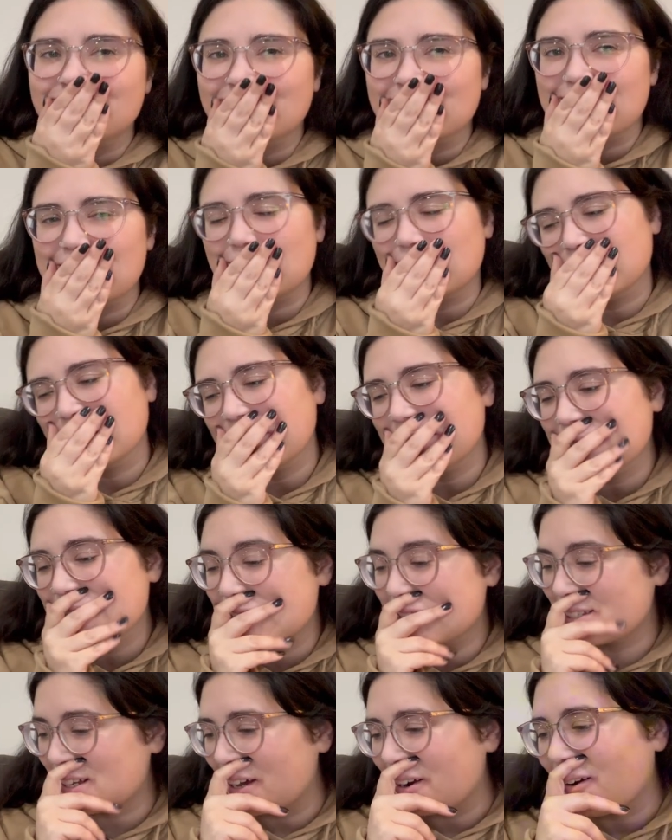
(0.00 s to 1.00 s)
man, this
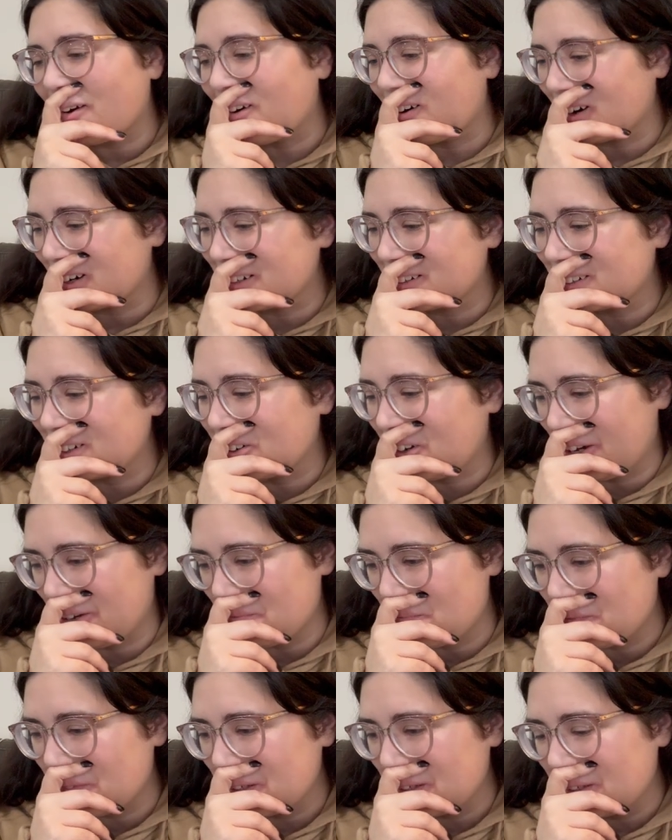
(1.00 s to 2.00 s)
is kind of hard. Okay.
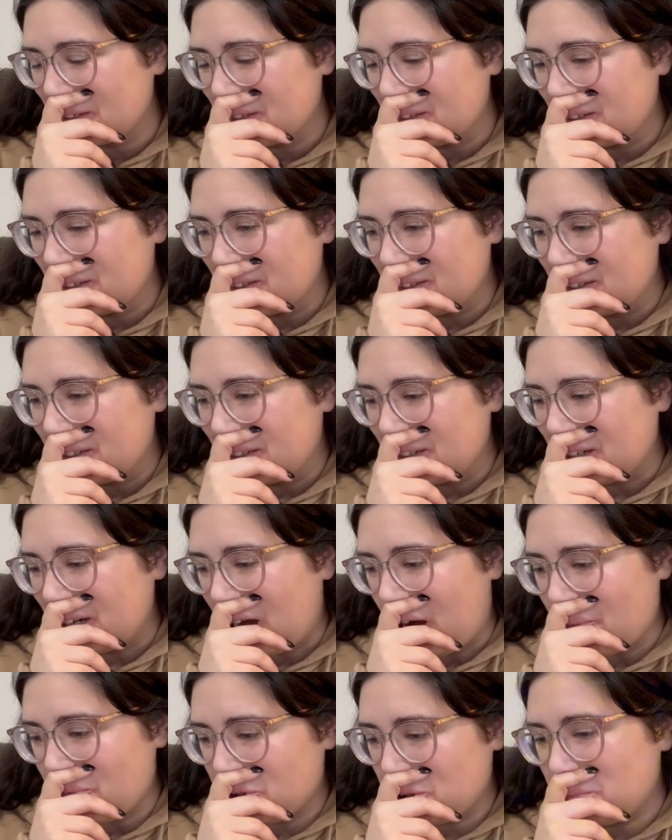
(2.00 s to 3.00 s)

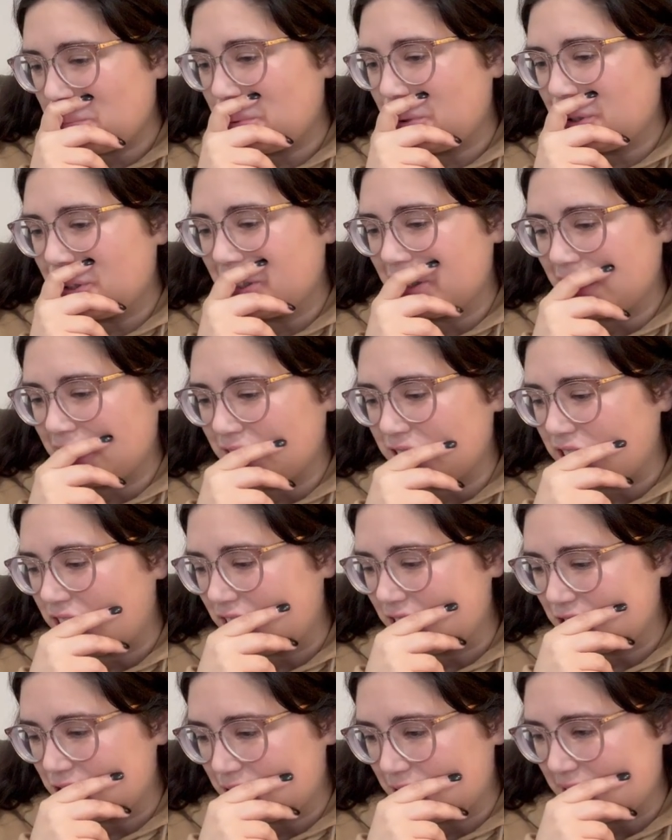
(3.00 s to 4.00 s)
I'm gonna put
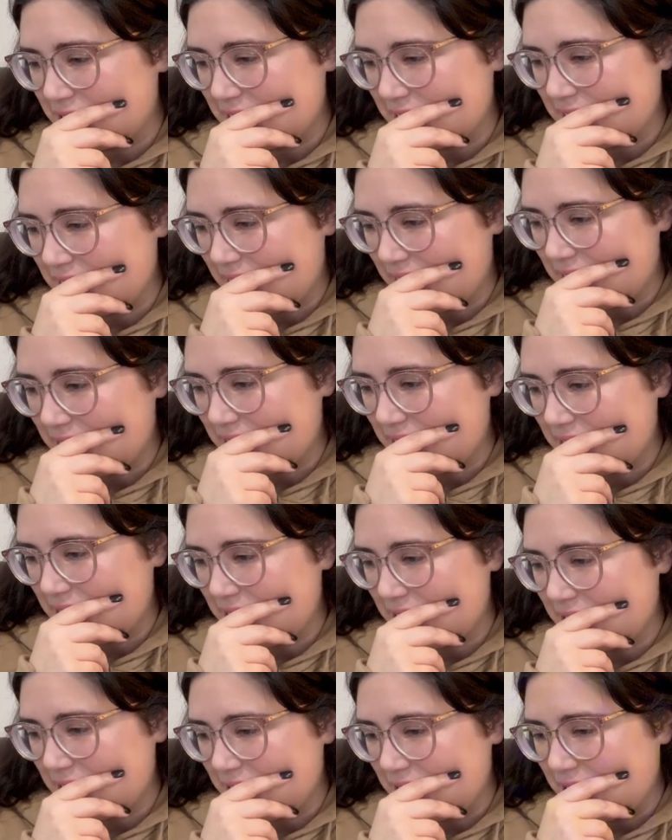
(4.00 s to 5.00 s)
Elantris
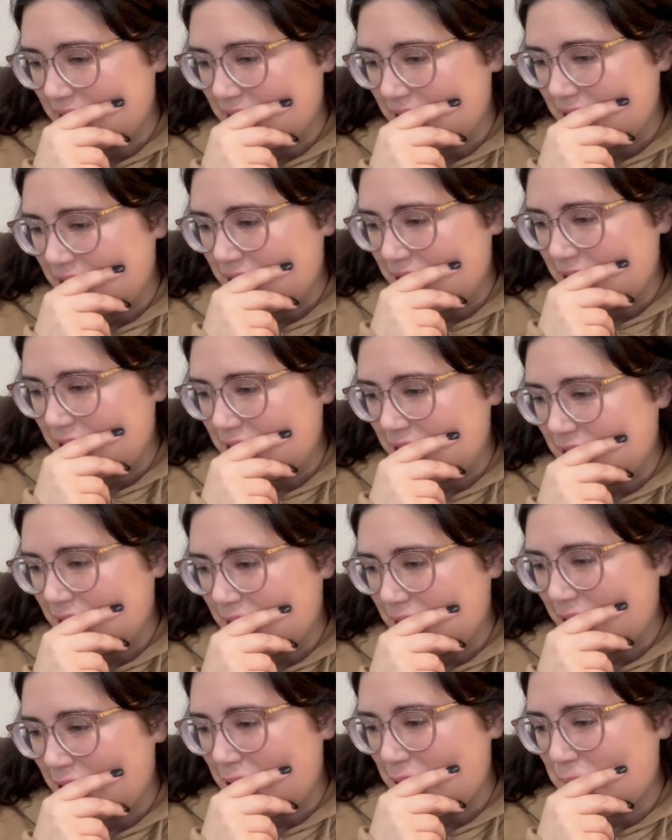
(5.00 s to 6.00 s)
in
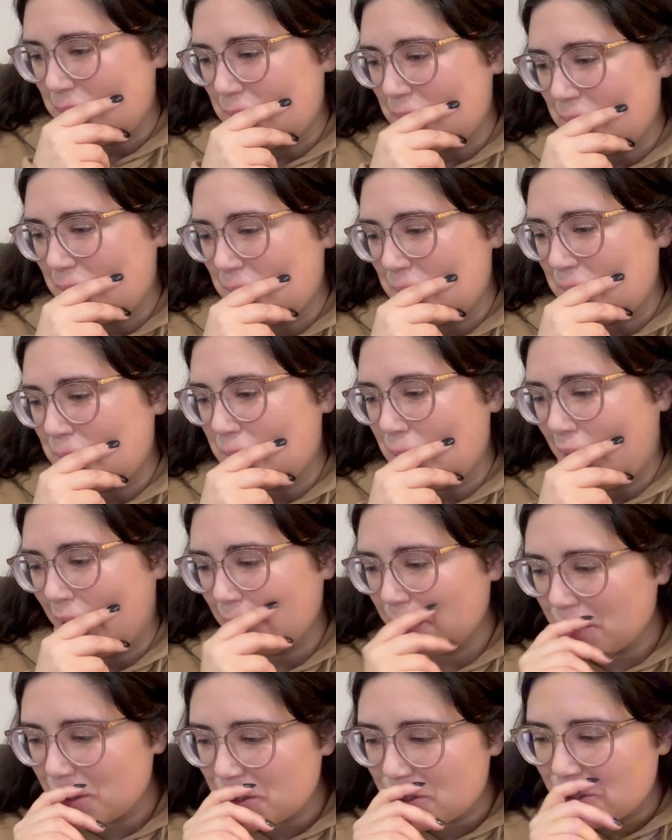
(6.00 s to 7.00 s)

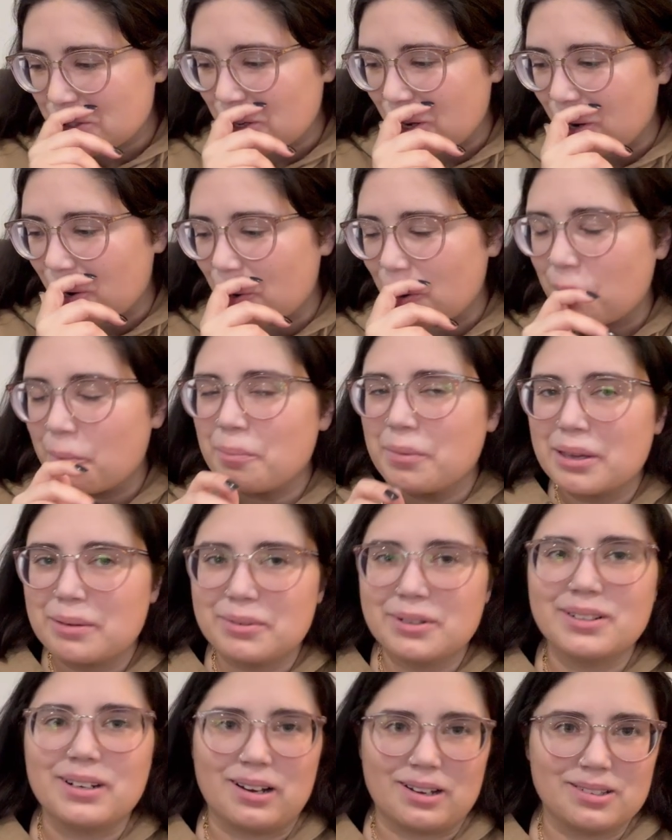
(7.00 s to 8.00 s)
maybe so,
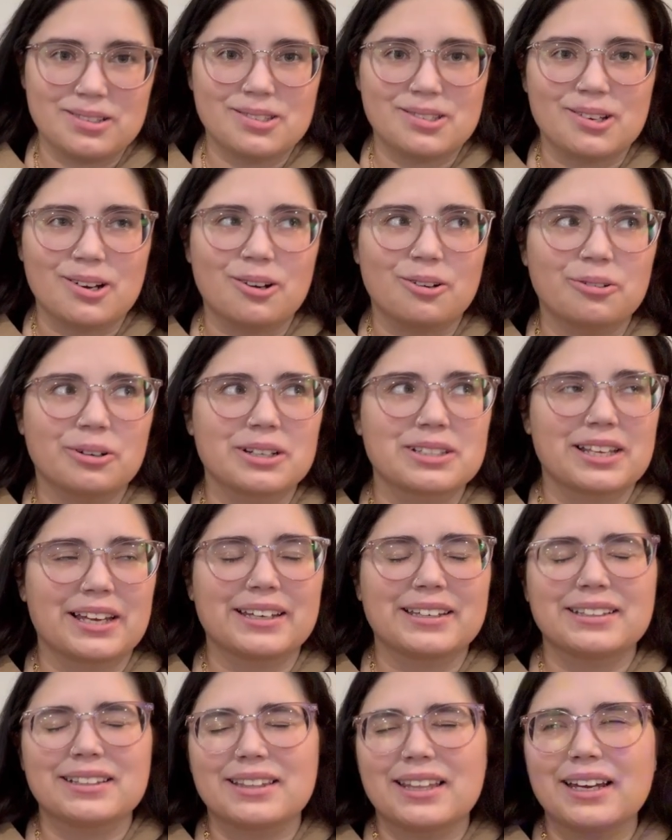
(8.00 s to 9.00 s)
maybe not so, because I
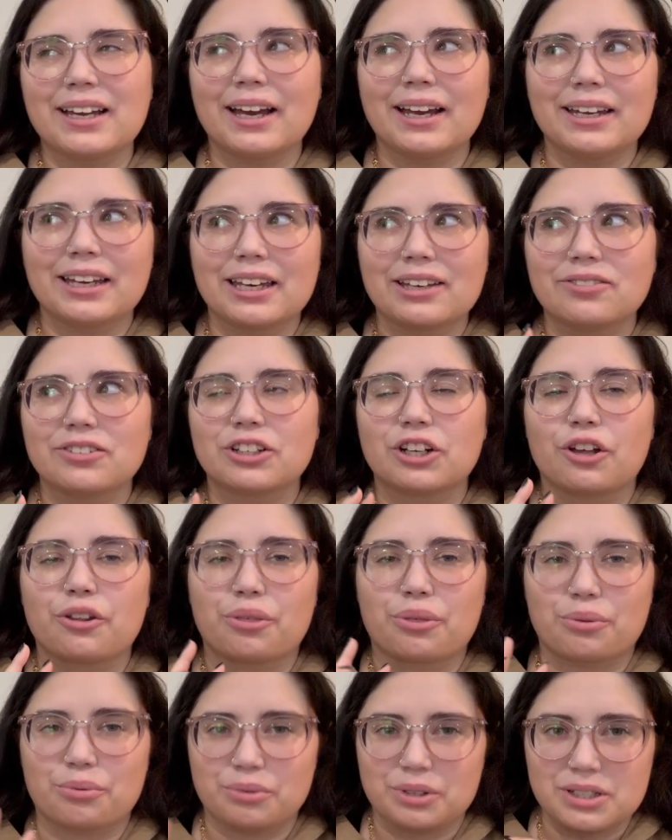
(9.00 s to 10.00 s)
think I gave it a
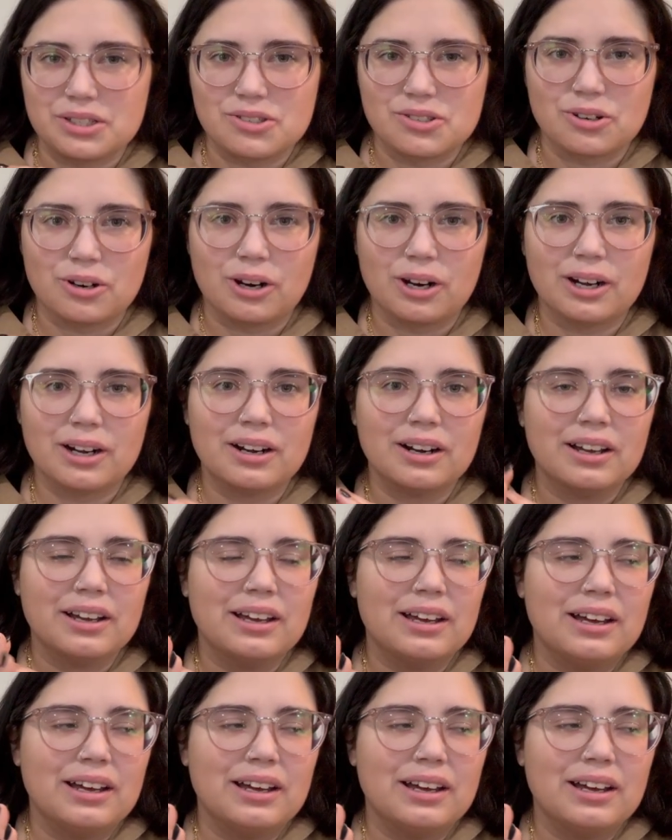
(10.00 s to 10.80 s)
3-star.